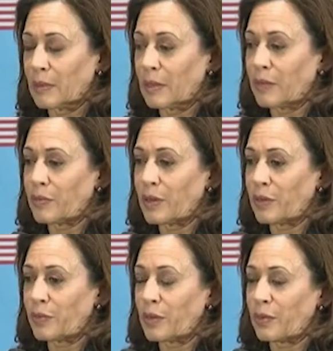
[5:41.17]

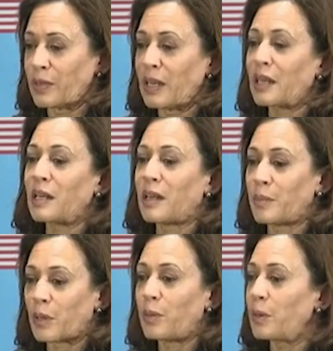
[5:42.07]
of the
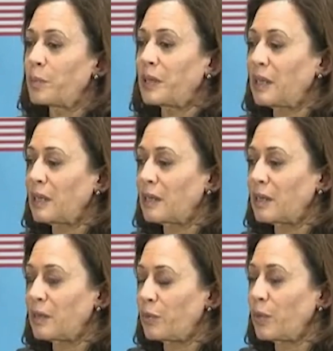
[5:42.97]
economic well-being
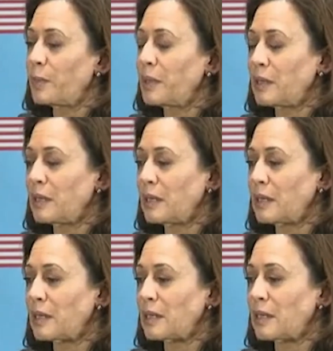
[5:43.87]
of women,
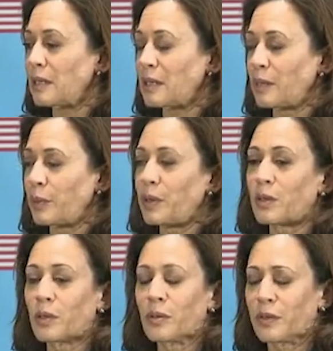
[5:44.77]
I think we all
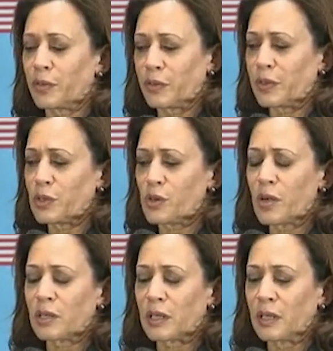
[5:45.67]
know, and I feel very
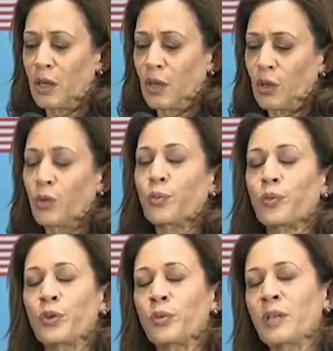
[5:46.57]
strongly,
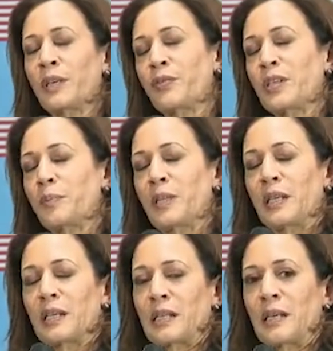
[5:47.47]
you lift up the
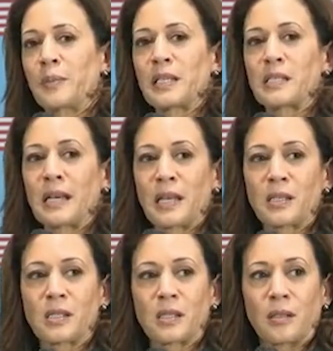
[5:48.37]
economic
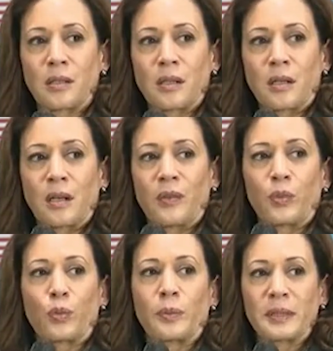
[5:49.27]
status of a
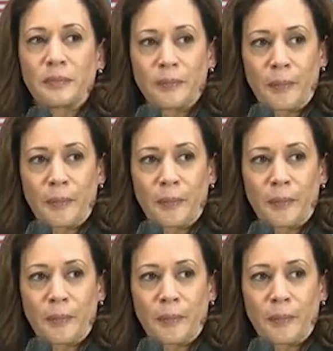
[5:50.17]
woman,